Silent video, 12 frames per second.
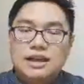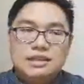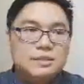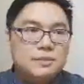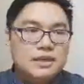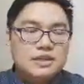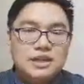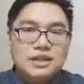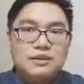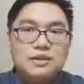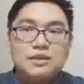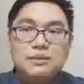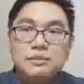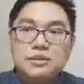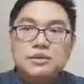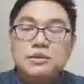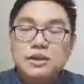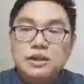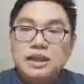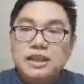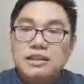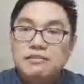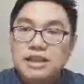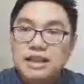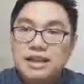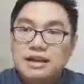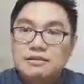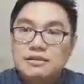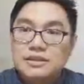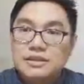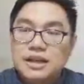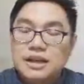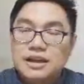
especially on swimsuit or the evening gowns,